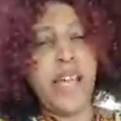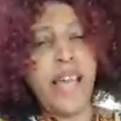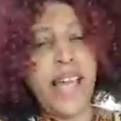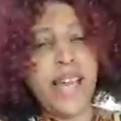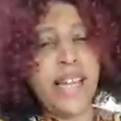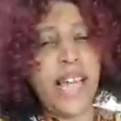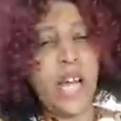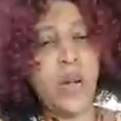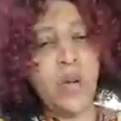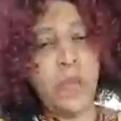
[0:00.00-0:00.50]

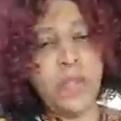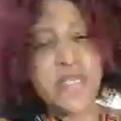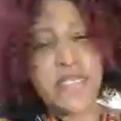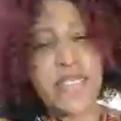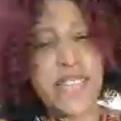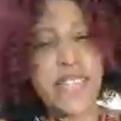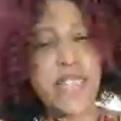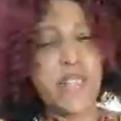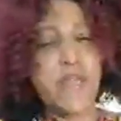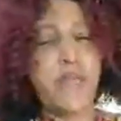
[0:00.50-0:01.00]
and I will be
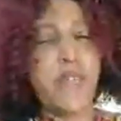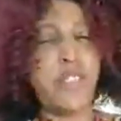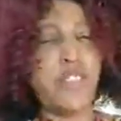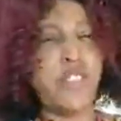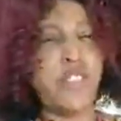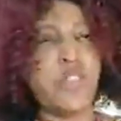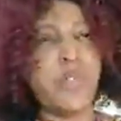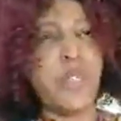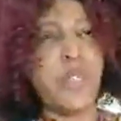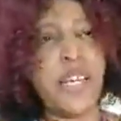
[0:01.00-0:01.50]
sending
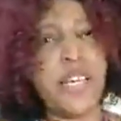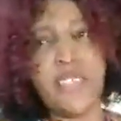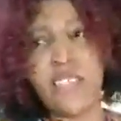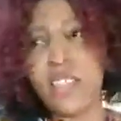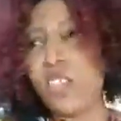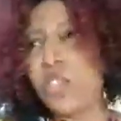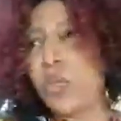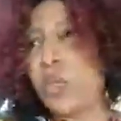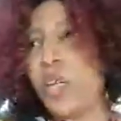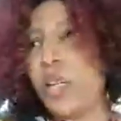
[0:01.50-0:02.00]
photos for that
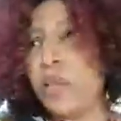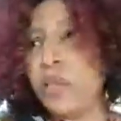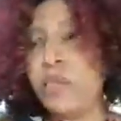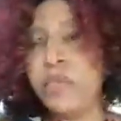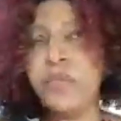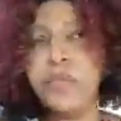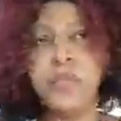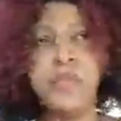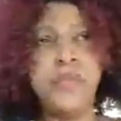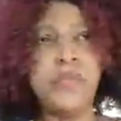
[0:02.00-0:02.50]
as well.
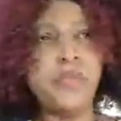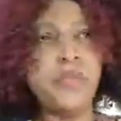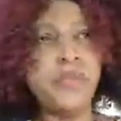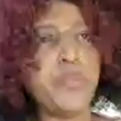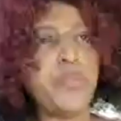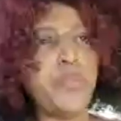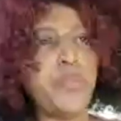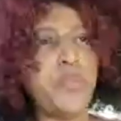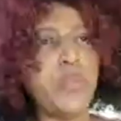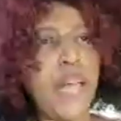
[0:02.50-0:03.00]

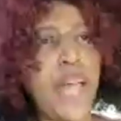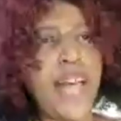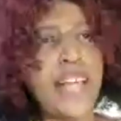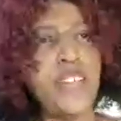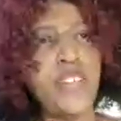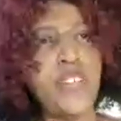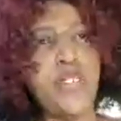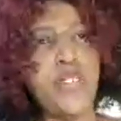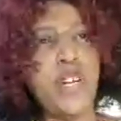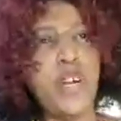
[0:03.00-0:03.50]

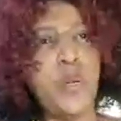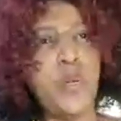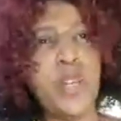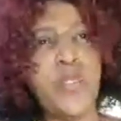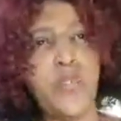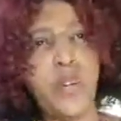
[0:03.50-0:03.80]
And you know, we've